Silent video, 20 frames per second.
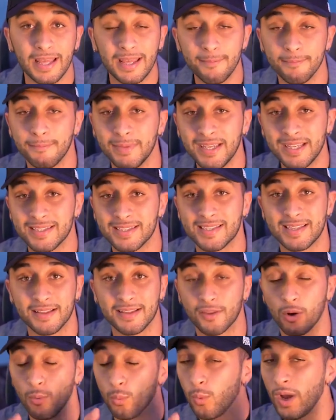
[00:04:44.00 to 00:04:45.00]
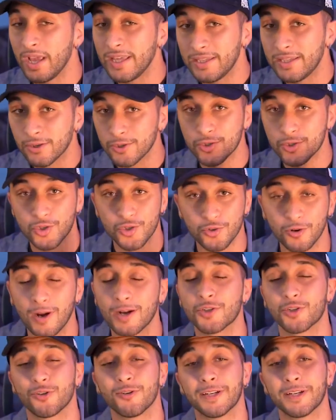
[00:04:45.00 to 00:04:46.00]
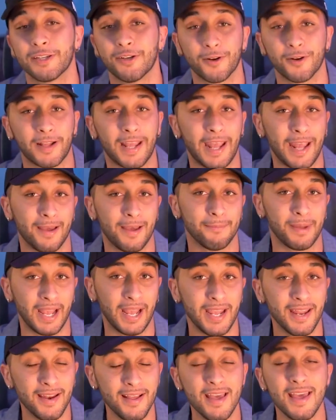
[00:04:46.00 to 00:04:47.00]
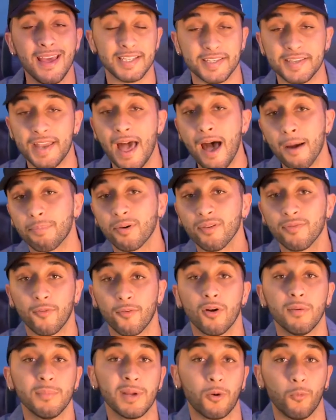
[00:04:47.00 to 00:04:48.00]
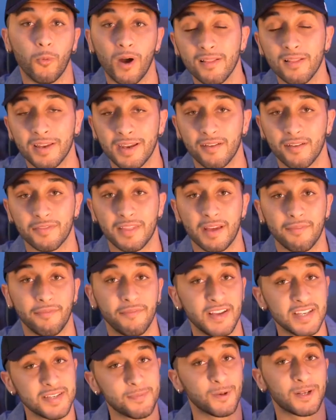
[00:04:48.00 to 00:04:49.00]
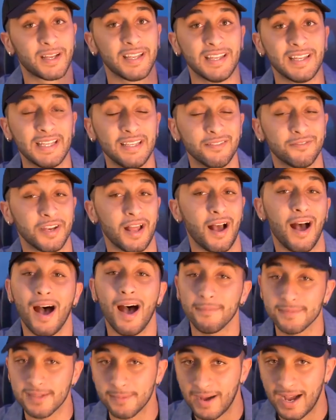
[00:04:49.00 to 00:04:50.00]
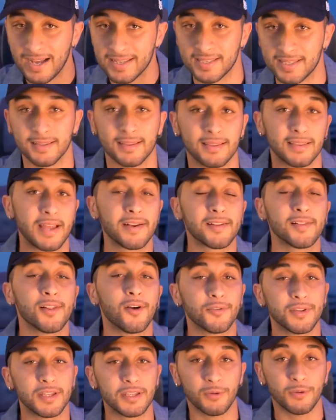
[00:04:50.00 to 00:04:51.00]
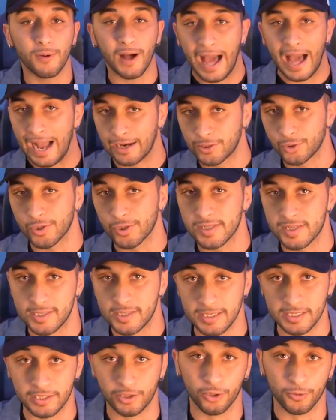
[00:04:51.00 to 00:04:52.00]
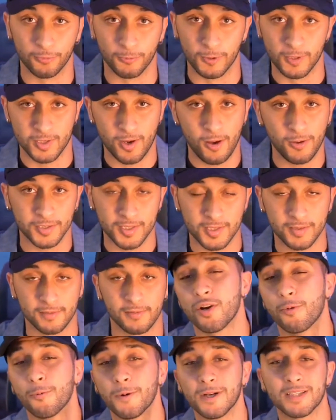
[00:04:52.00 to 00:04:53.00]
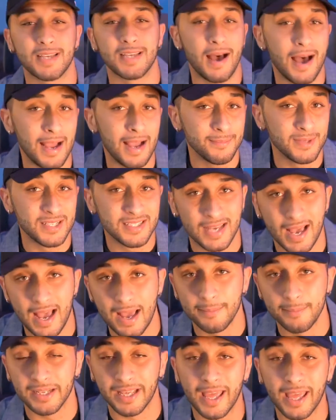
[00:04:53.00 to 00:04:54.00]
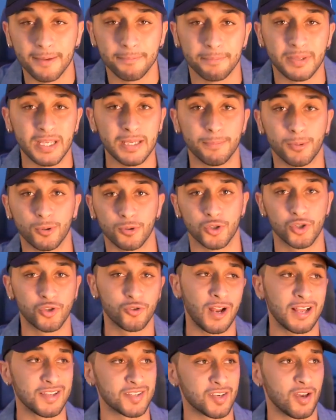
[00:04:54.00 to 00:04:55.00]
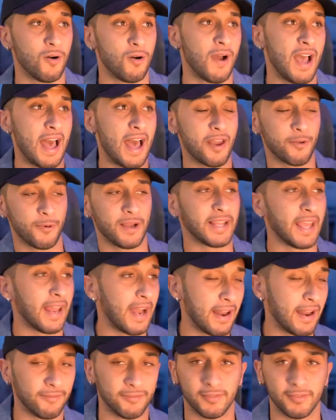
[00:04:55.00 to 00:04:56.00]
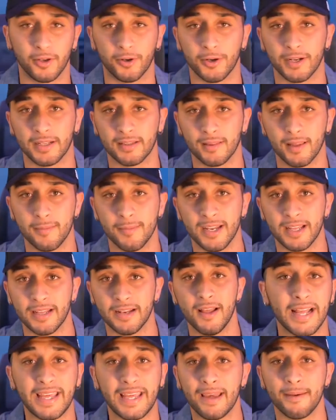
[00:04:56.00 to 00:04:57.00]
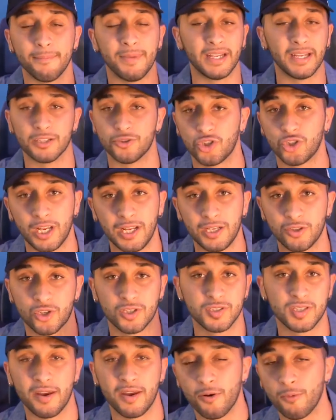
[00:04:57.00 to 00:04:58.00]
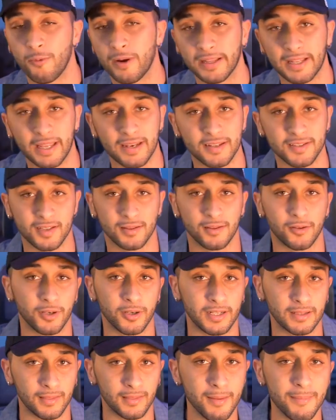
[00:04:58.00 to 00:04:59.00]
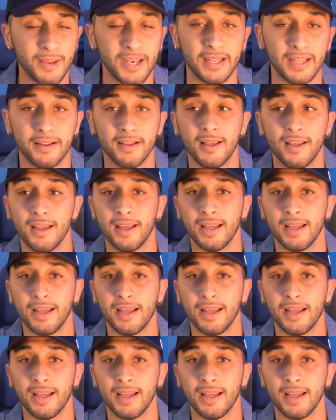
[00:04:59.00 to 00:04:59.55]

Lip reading: It means that the way you're structuring your campaign is not performing well enough that Facebook can even optimize it, let alone that you will actually see good results. So where time and time again people stress, oh, how do I get out of learning limited? I can't make a change because I don't want to get into learning limited.